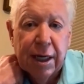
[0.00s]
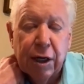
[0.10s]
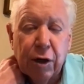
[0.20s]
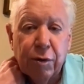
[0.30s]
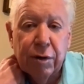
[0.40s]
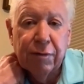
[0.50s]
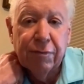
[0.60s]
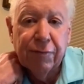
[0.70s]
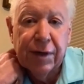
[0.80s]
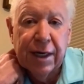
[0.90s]
Owen
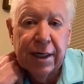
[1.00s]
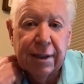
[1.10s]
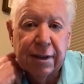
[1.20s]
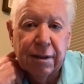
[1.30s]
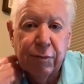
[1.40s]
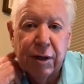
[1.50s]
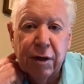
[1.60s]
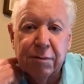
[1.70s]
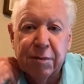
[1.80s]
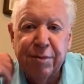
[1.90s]
Fanning, we
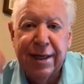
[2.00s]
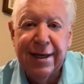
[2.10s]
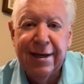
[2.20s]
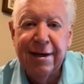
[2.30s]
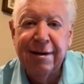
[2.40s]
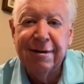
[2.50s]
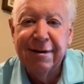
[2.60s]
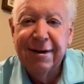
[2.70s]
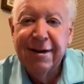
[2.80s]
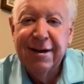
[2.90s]
call him the Big E,
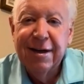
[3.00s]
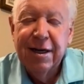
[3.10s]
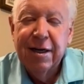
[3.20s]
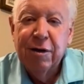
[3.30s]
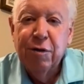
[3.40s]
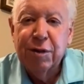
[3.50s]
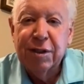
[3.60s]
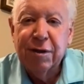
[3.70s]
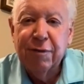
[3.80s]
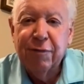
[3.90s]
who
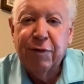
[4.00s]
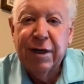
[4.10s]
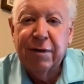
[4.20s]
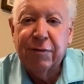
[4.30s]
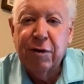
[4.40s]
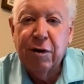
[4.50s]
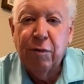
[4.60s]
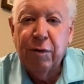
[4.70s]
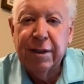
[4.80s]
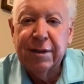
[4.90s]
was a good friend of
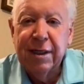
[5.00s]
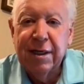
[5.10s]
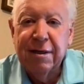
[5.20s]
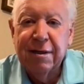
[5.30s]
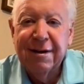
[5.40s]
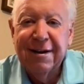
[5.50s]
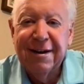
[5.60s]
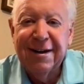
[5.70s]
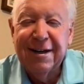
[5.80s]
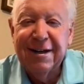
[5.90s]
Carl Welty,
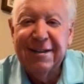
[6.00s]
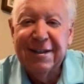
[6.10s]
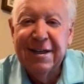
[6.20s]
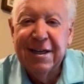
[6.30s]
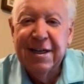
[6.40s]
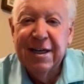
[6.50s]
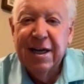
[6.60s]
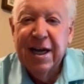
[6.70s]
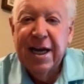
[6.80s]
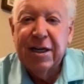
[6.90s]
had
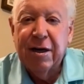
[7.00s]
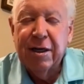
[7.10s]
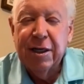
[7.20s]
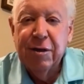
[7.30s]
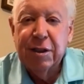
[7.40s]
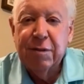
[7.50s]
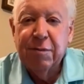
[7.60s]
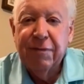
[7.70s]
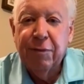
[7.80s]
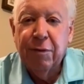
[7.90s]
gone to
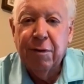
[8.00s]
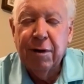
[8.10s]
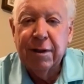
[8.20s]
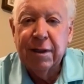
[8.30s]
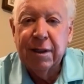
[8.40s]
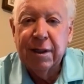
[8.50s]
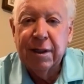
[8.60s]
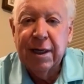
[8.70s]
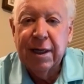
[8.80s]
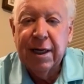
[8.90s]
Houston before, and
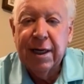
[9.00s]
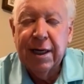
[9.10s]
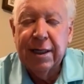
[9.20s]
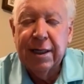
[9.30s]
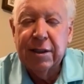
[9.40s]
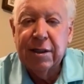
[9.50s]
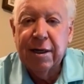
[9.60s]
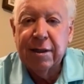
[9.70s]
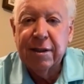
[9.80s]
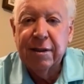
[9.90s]
I
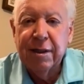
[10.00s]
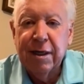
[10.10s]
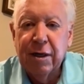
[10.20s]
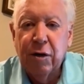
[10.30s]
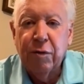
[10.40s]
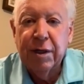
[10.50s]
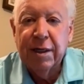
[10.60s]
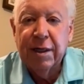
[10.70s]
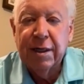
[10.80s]
talked to Elwin.